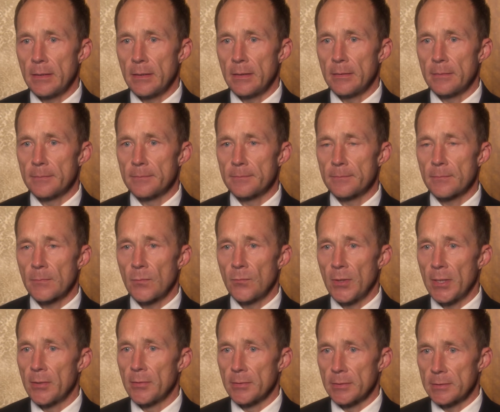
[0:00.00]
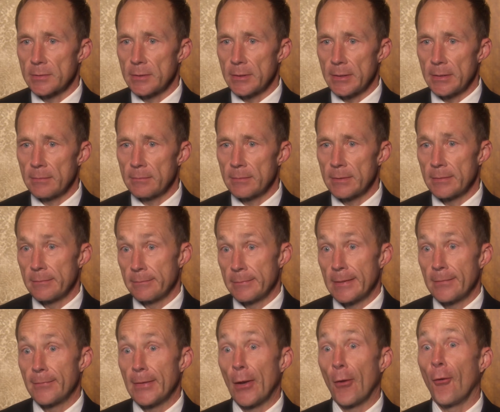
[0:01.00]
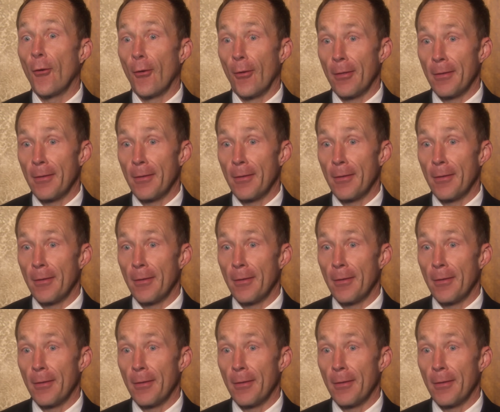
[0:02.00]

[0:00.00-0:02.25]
um, rigorously, if at all.